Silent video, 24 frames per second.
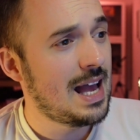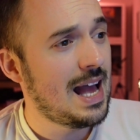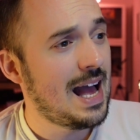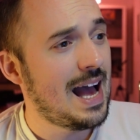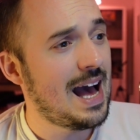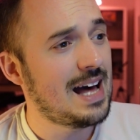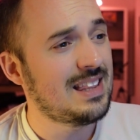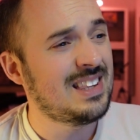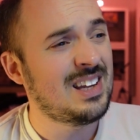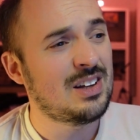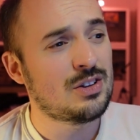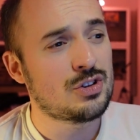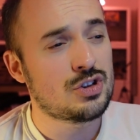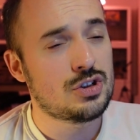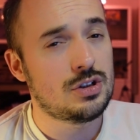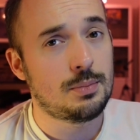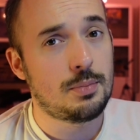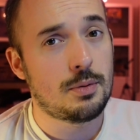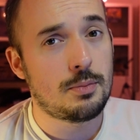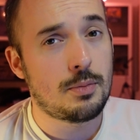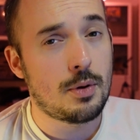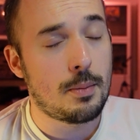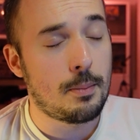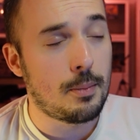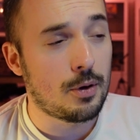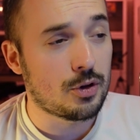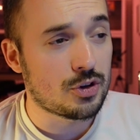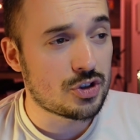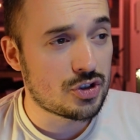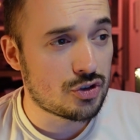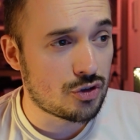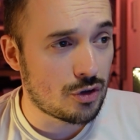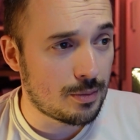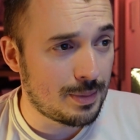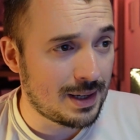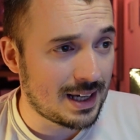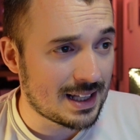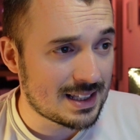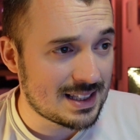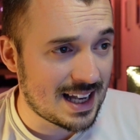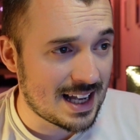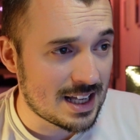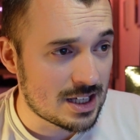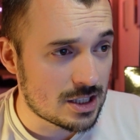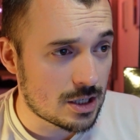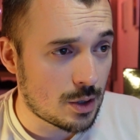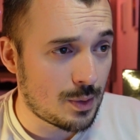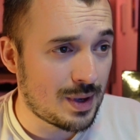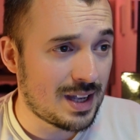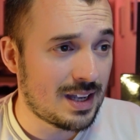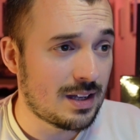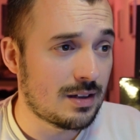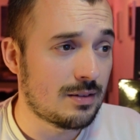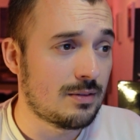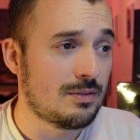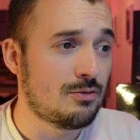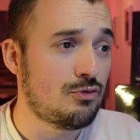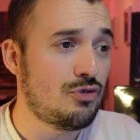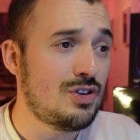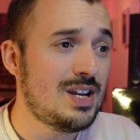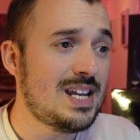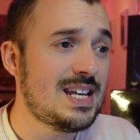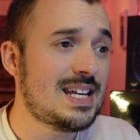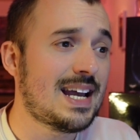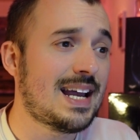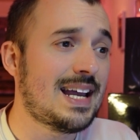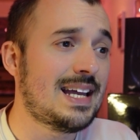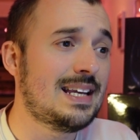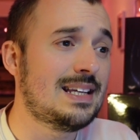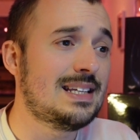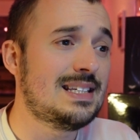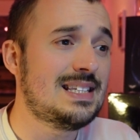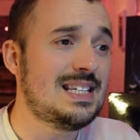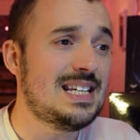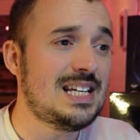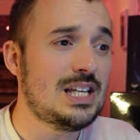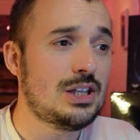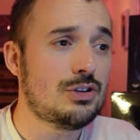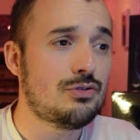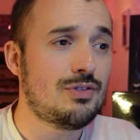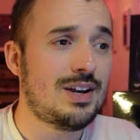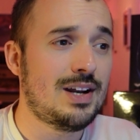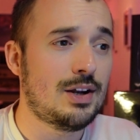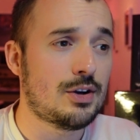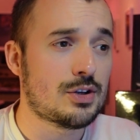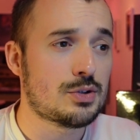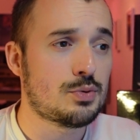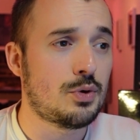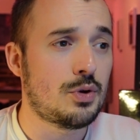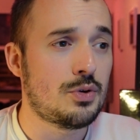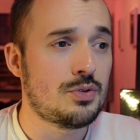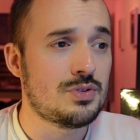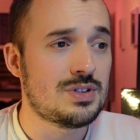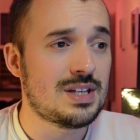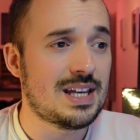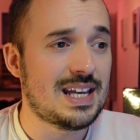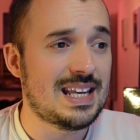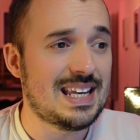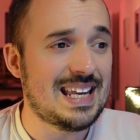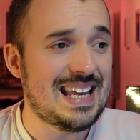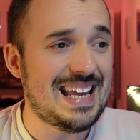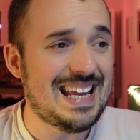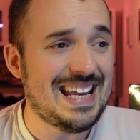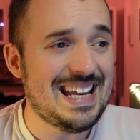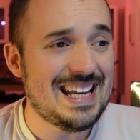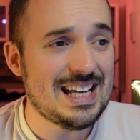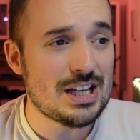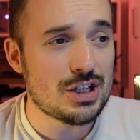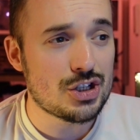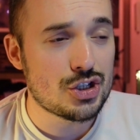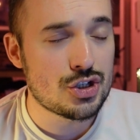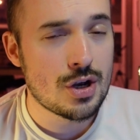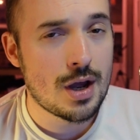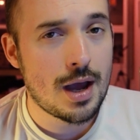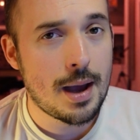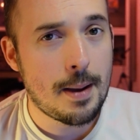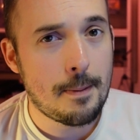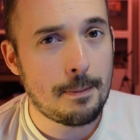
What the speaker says: And the unstoppable monster ability so he can regain D3 lost wounds in each